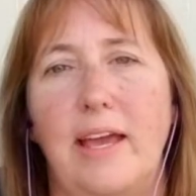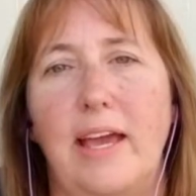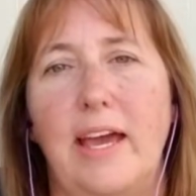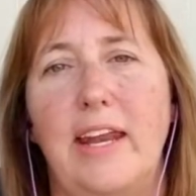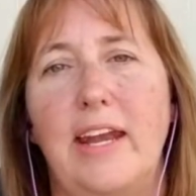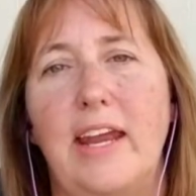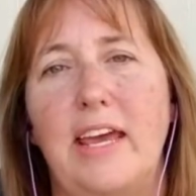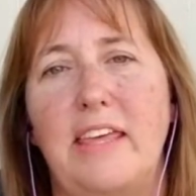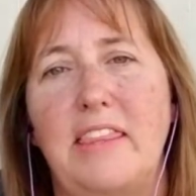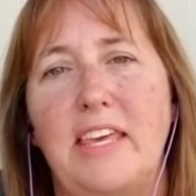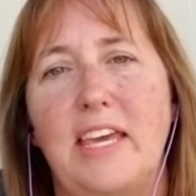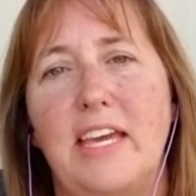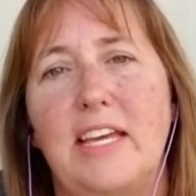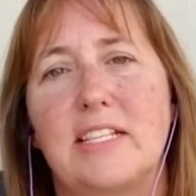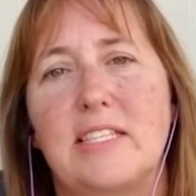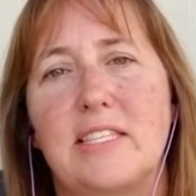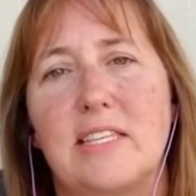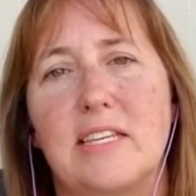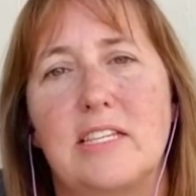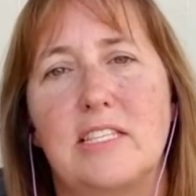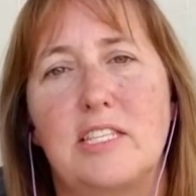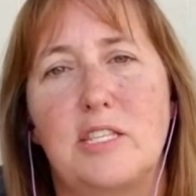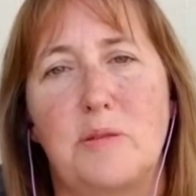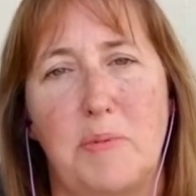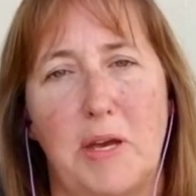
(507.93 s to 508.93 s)
And I think it's
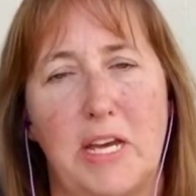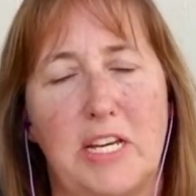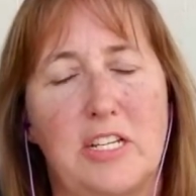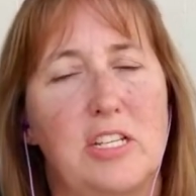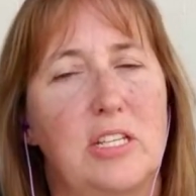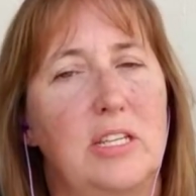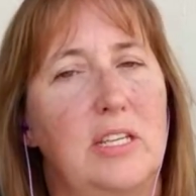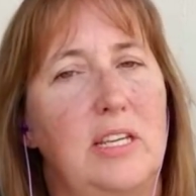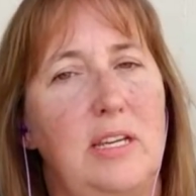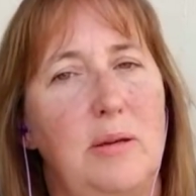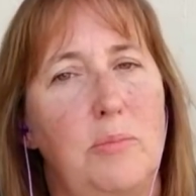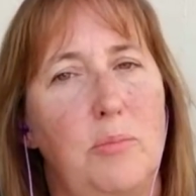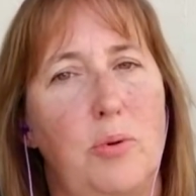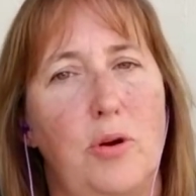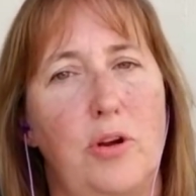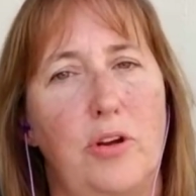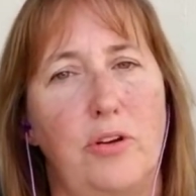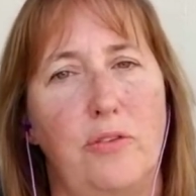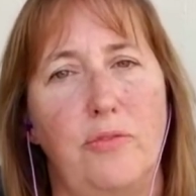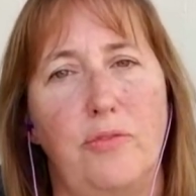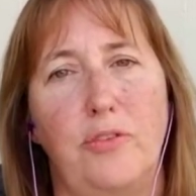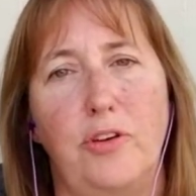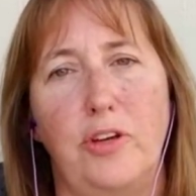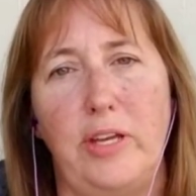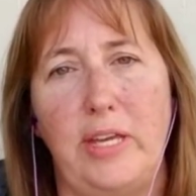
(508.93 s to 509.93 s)
especially
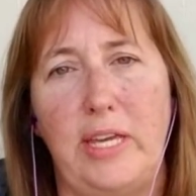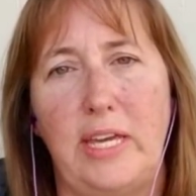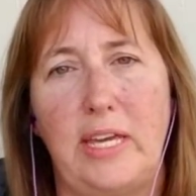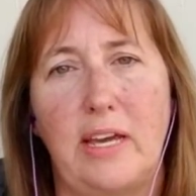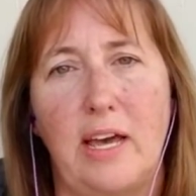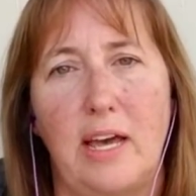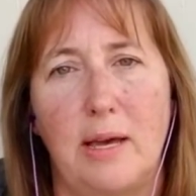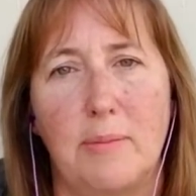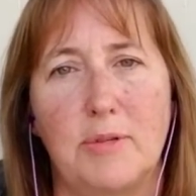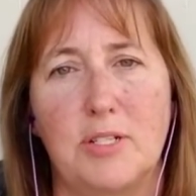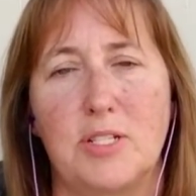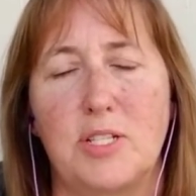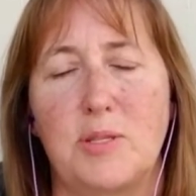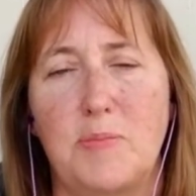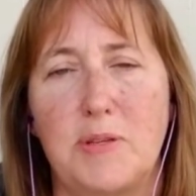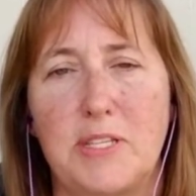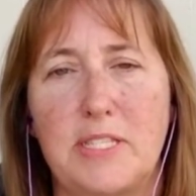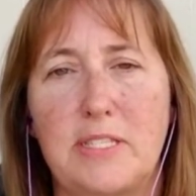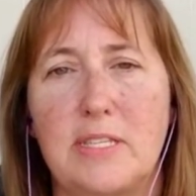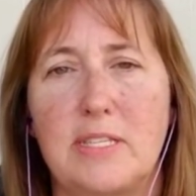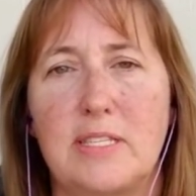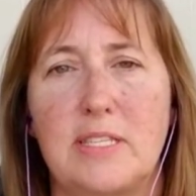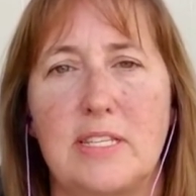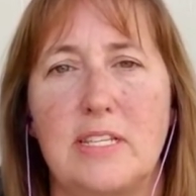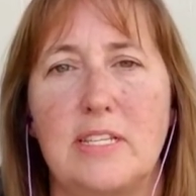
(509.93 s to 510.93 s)
important for e-commerce
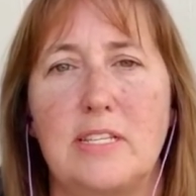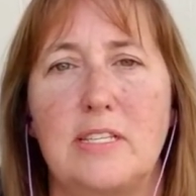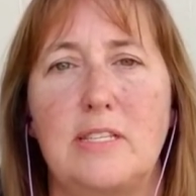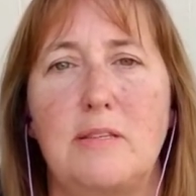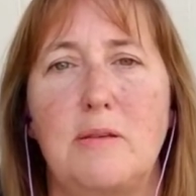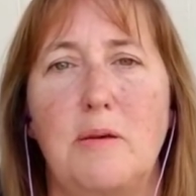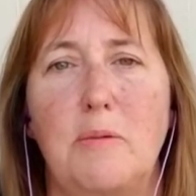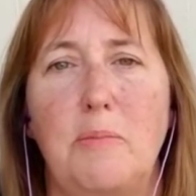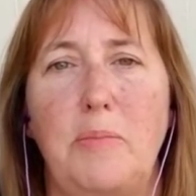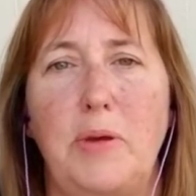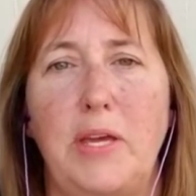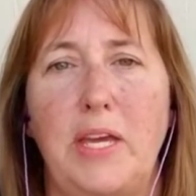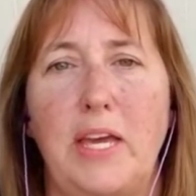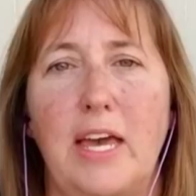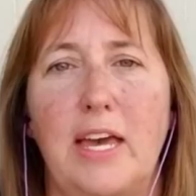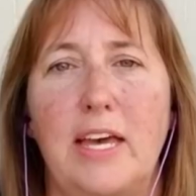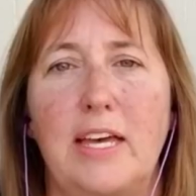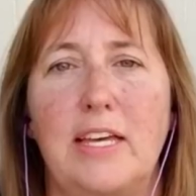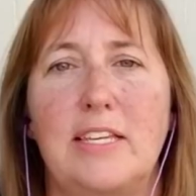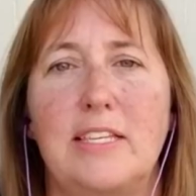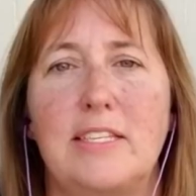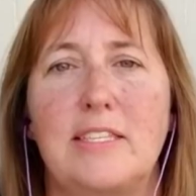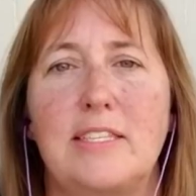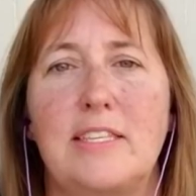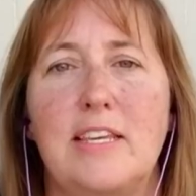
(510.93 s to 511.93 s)
businesses,
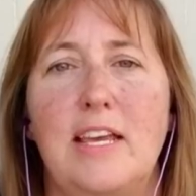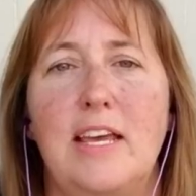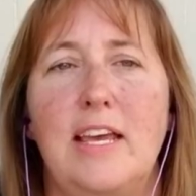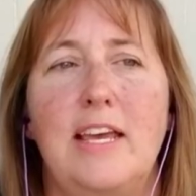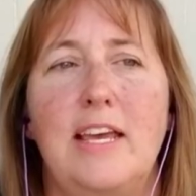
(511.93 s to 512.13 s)
because